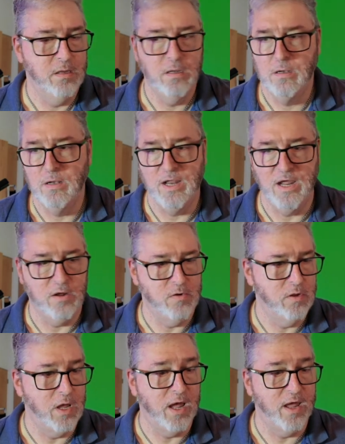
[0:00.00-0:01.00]

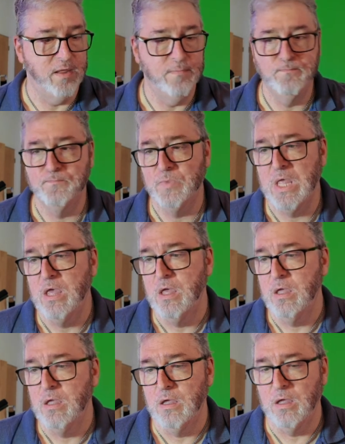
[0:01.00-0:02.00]
Now,
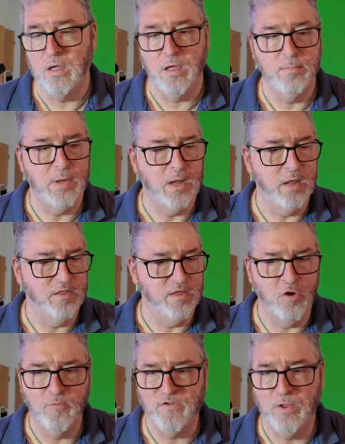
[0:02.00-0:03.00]

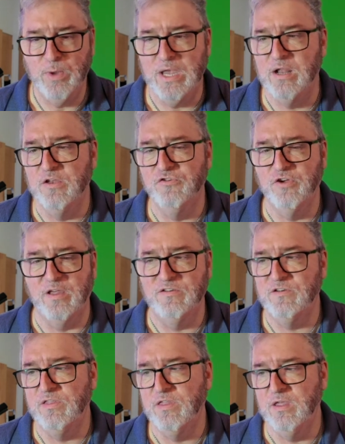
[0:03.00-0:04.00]
hopefully we can
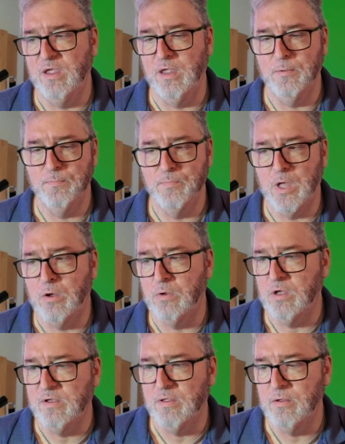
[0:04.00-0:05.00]
adjust the, oh
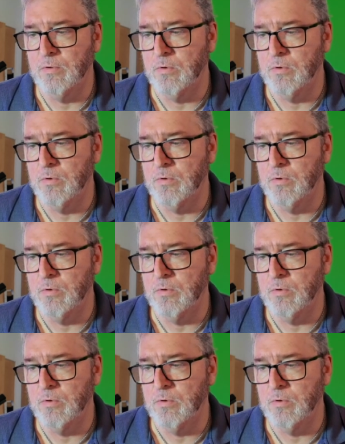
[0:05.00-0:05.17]
look,